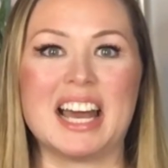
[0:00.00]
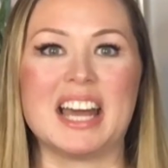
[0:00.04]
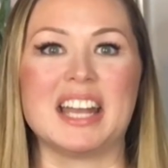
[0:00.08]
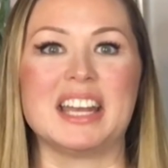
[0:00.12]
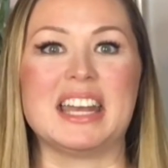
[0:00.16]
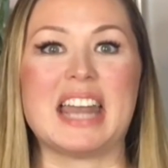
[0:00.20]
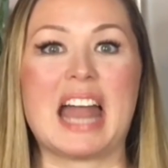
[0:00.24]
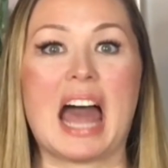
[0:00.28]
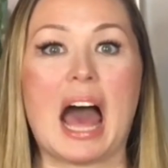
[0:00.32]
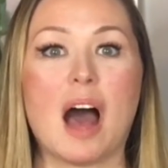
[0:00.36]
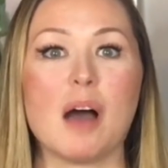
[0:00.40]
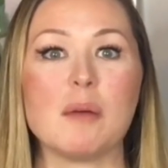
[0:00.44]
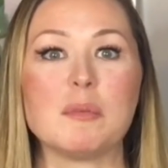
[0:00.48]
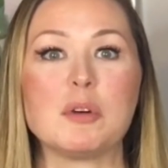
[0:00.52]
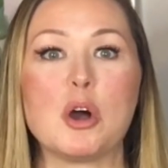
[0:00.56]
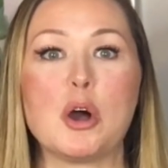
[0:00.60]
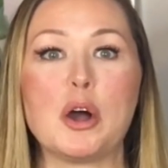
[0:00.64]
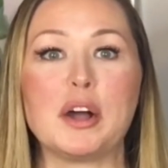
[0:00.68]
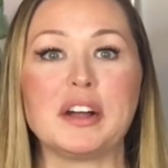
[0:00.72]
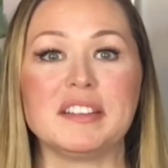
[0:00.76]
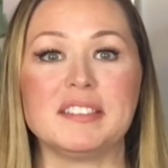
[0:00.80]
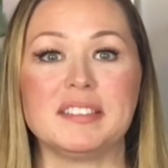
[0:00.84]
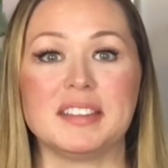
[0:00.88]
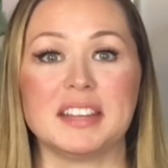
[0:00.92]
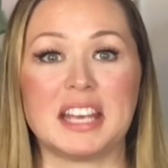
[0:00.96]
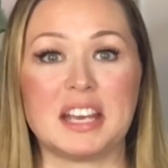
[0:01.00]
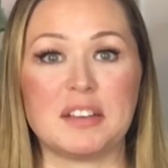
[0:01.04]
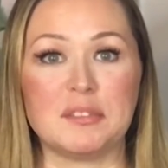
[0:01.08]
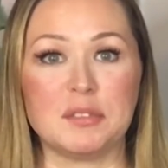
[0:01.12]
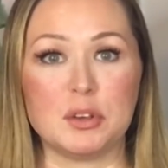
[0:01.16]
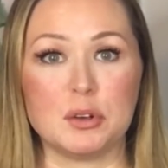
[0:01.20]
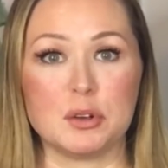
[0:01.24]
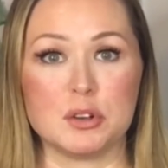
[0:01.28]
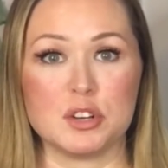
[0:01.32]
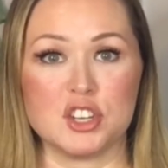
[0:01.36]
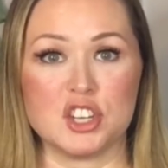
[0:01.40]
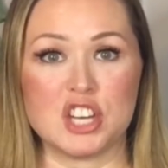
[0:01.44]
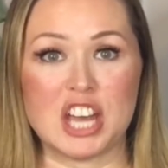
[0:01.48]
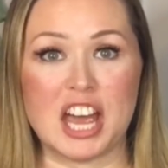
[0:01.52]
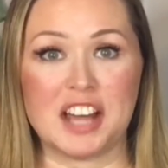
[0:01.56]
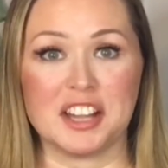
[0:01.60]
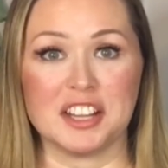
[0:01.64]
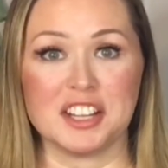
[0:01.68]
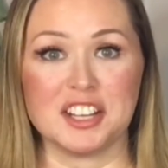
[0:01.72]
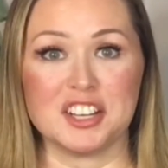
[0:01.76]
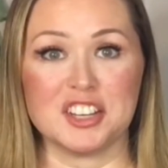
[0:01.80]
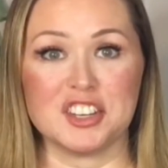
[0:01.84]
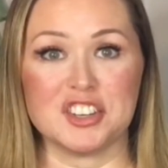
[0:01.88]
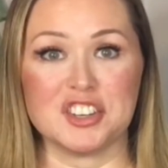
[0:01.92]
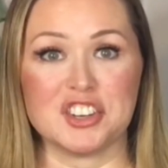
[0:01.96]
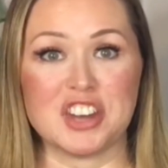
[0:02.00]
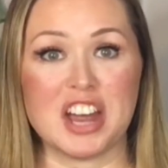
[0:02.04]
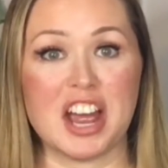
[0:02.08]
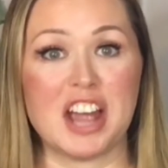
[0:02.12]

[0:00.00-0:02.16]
Now I'm going to give you a challenge.